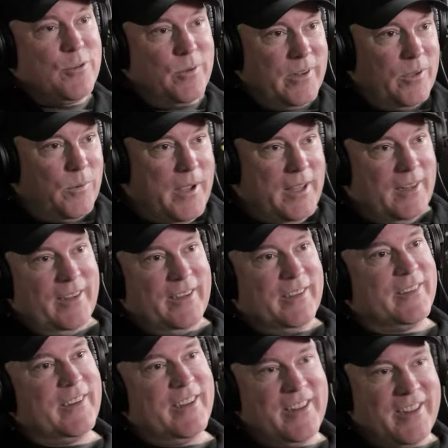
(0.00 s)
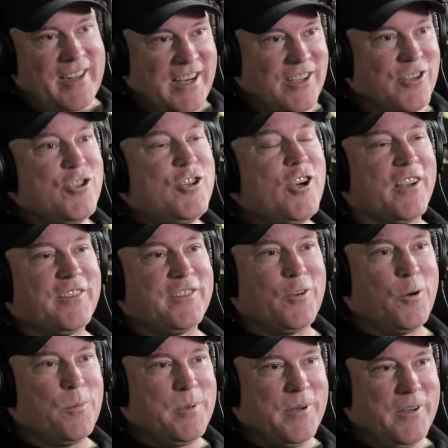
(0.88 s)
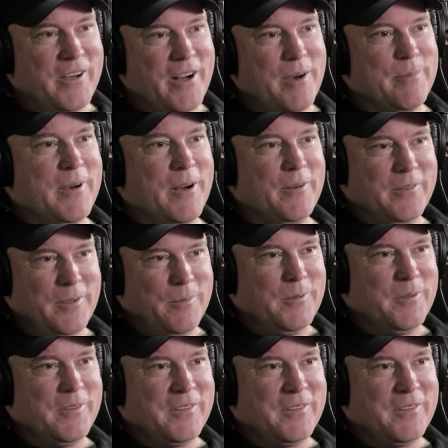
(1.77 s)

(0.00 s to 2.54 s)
joined the wait list, and they just opened it up, and I was able